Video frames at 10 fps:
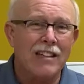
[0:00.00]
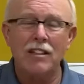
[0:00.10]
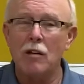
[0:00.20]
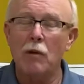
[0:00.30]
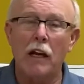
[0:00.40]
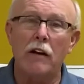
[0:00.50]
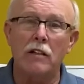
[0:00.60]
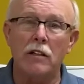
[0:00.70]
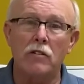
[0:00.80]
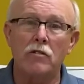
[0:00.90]
of
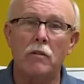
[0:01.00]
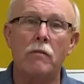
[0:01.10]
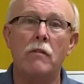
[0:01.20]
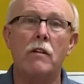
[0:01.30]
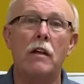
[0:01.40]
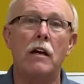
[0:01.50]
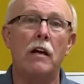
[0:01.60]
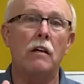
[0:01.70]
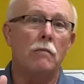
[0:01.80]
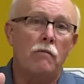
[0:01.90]
similarities.
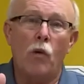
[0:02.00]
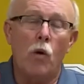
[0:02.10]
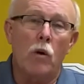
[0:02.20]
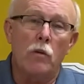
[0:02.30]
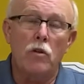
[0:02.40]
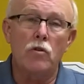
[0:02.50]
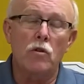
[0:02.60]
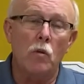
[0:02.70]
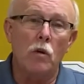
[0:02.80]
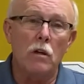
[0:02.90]
Therefore, we use
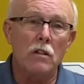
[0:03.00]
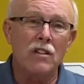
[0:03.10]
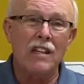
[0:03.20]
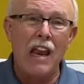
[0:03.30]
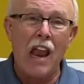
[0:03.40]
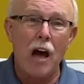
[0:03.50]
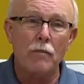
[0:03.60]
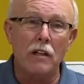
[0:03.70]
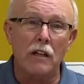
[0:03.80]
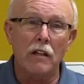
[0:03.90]
the word
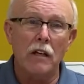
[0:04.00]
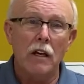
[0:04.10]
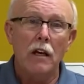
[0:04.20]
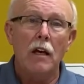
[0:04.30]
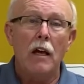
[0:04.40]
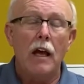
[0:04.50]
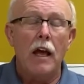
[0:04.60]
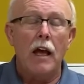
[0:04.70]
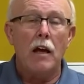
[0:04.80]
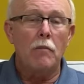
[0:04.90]
synoptic.
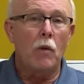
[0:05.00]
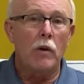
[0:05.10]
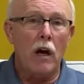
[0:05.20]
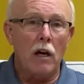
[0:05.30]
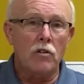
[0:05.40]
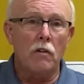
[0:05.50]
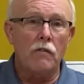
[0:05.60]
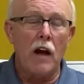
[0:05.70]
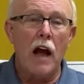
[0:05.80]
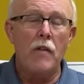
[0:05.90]
But we also
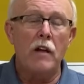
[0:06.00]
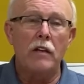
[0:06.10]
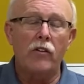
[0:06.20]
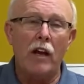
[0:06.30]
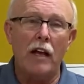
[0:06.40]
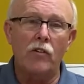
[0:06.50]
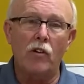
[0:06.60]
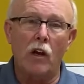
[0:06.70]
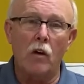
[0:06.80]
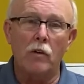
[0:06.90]
find that it stands
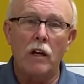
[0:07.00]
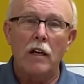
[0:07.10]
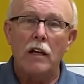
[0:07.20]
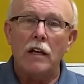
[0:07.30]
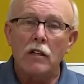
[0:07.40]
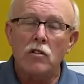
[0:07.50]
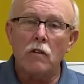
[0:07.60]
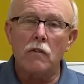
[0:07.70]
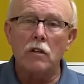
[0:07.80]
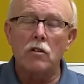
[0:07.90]
alone. Each
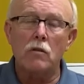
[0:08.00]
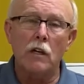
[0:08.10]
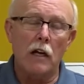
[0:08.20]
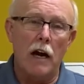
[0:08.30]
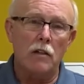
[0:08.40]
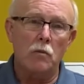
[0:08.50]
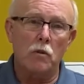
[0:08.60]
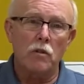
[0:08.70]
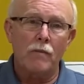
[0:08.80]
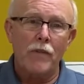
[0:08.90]
of these 3
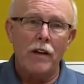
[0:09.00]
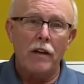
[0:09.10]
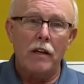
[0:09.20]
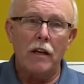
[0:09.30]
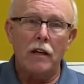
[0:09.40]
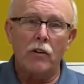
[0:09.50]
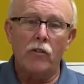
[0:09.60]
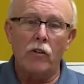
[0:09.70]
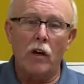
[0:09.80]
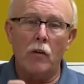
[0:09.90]
Gospels
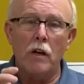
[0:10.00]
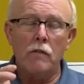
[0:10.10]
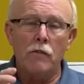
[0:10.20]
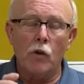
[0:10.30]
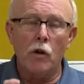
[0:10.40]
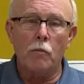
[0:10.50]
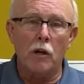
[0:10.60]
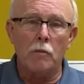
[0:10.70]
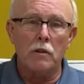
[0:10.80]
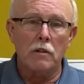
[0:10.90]
is written for a
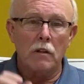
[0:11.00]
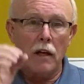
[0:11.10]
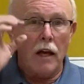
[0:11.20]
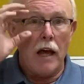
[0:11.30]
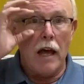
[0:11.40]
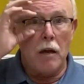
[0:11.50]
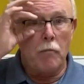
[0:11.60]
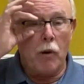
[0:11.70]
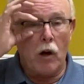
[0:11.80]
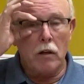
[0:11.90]
purpose. And
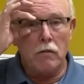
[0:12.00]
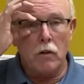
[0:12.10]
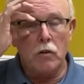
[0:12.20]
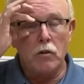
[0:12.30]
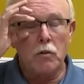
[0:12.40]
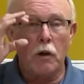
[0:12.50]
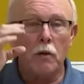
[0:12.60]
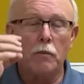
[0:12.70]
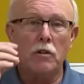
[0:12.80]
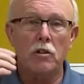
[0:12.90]
part of Luke's
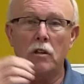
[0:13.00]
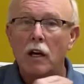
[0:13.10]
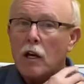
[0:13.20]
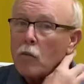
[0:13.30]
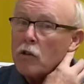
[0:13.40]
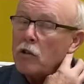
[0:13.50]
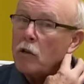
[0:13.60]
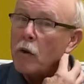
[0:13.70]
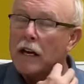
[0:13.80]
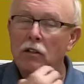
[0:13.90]
purpose was to
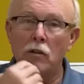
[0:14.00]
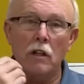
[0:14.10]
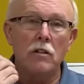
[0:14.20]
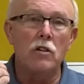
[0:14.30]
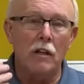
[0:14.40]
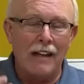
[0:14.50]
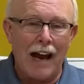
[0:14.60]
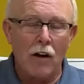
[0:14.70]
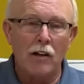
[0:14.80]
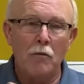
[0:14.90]
write to a
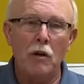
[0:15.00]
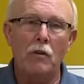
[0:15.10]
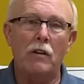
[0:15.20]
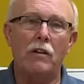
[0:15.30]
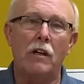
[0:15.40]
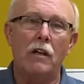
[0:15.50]
Gentile community.